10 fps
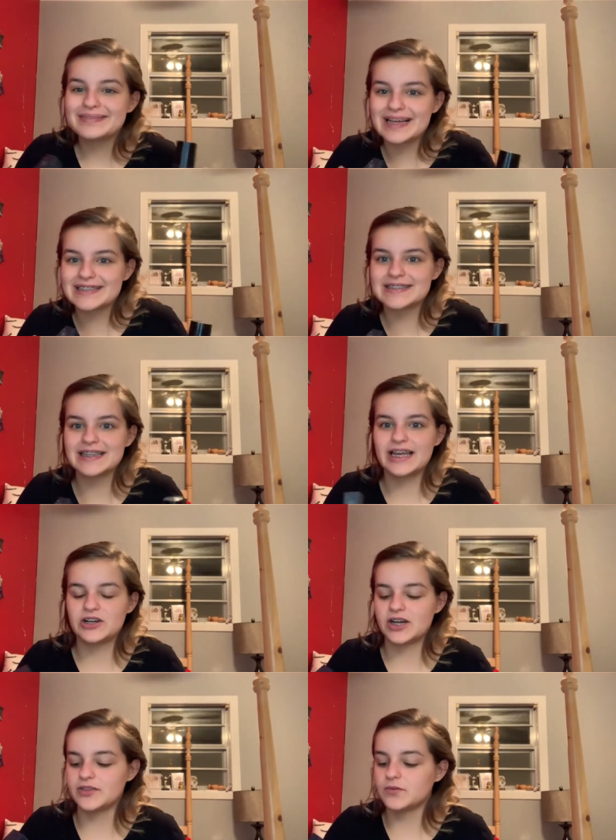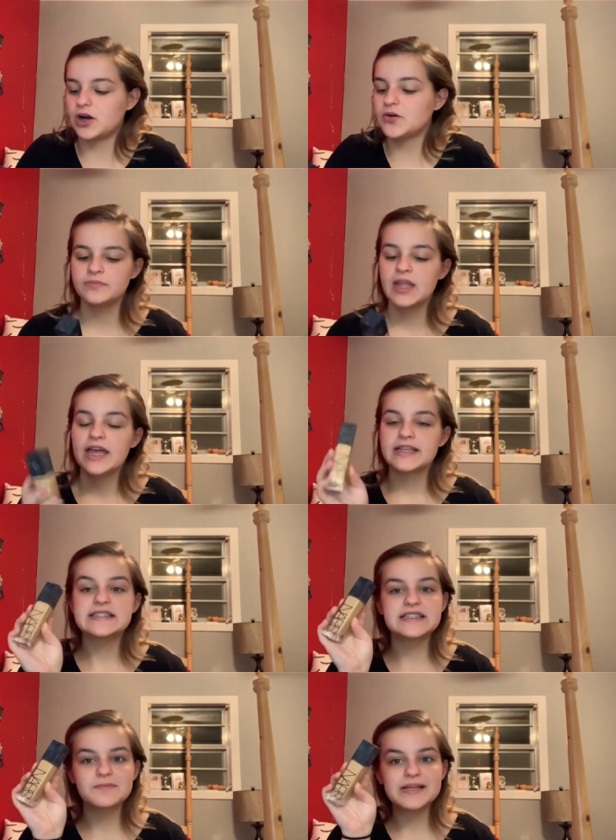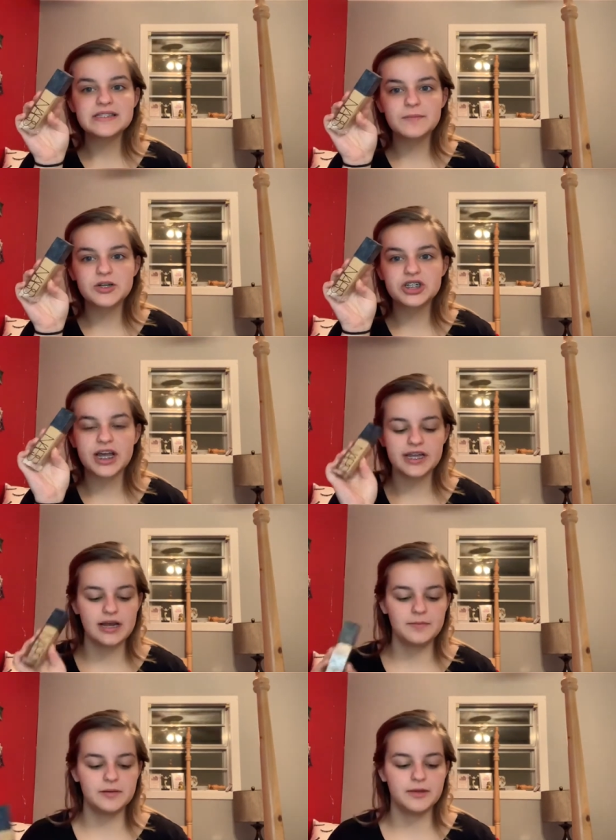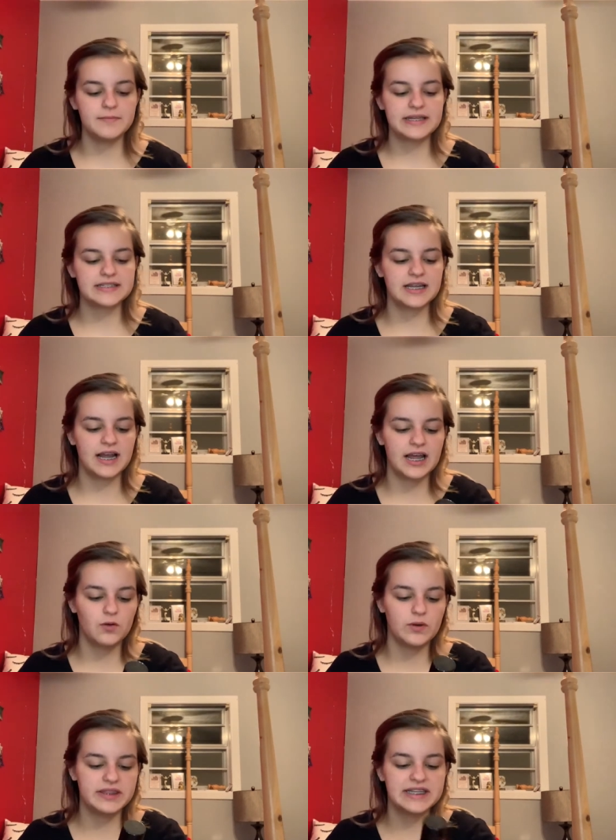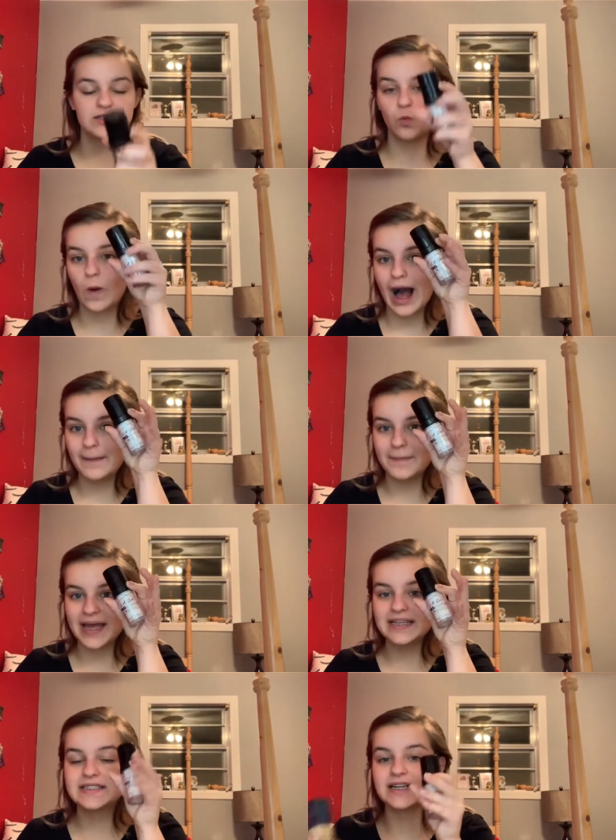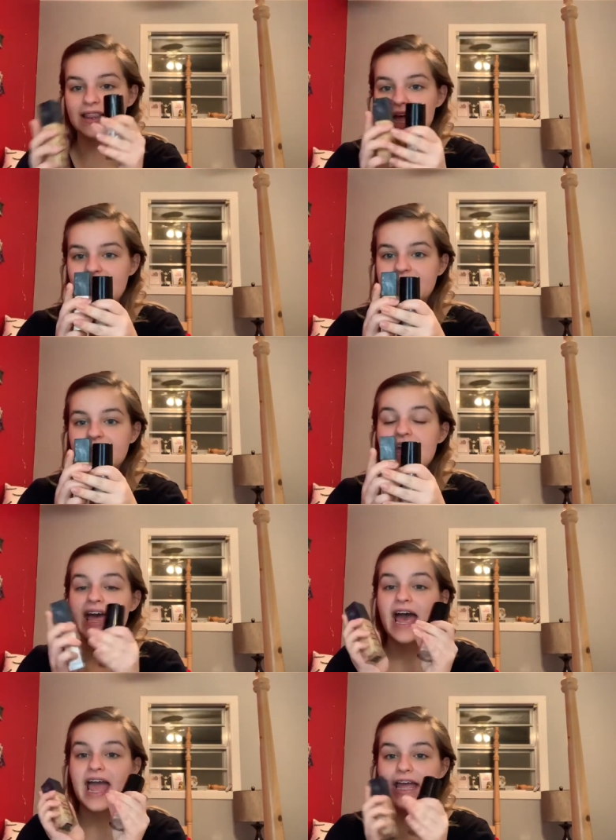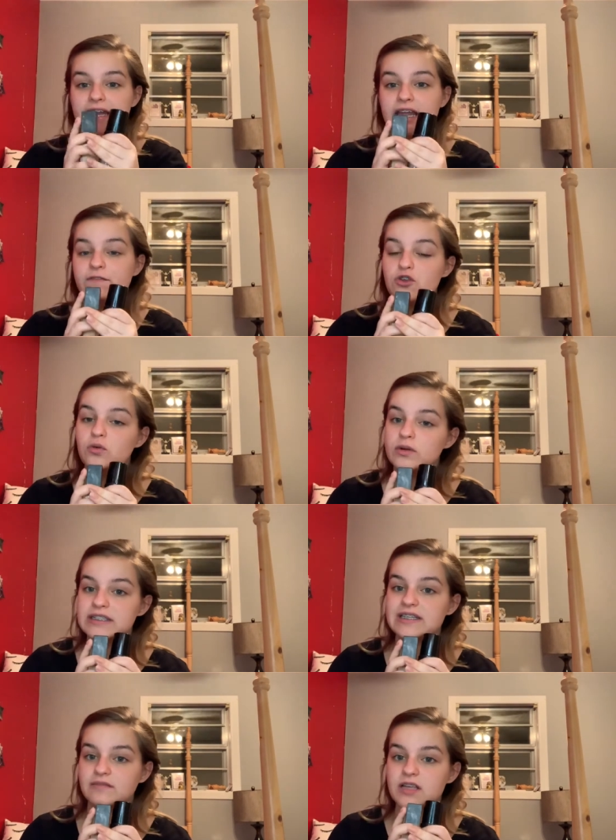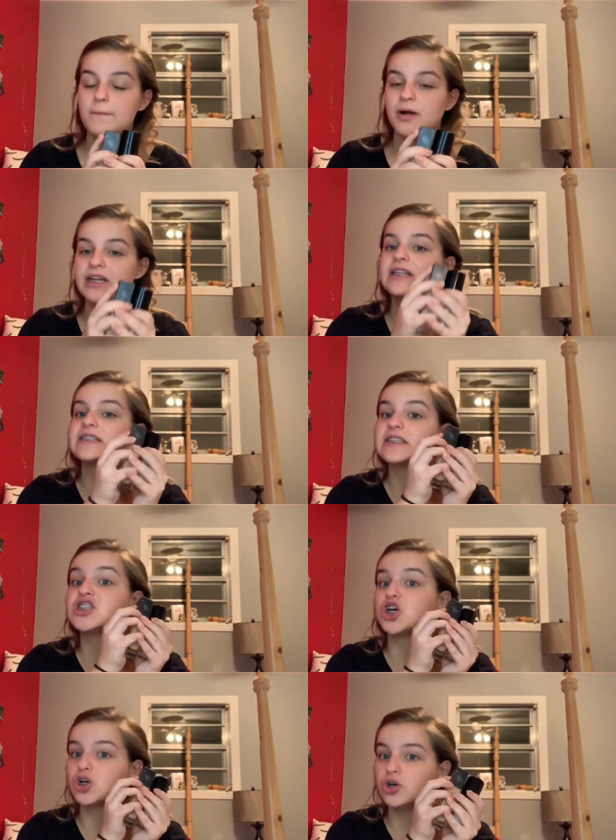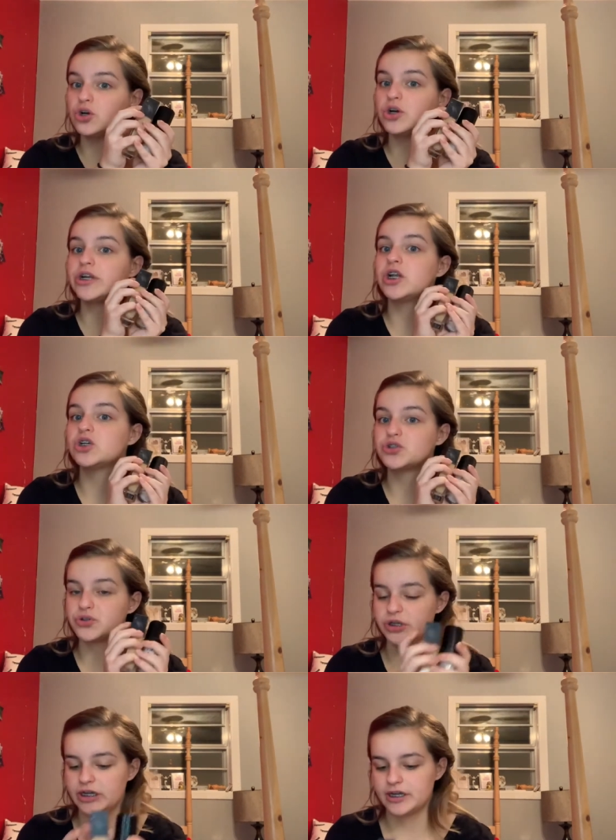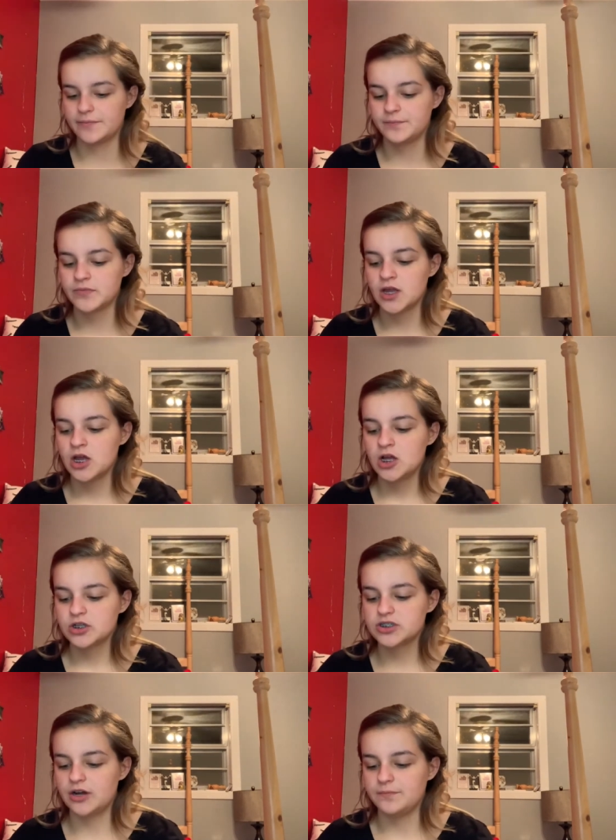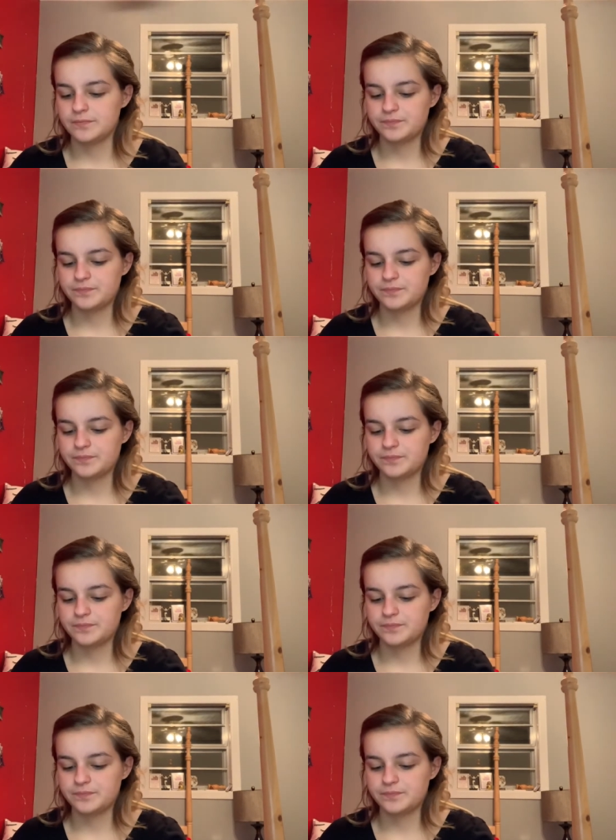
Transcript: that's later down the road. This is my summer shade. I'm going to be mixing it with this white base to lighten it. And if you want to save some money, this is a good trick. So,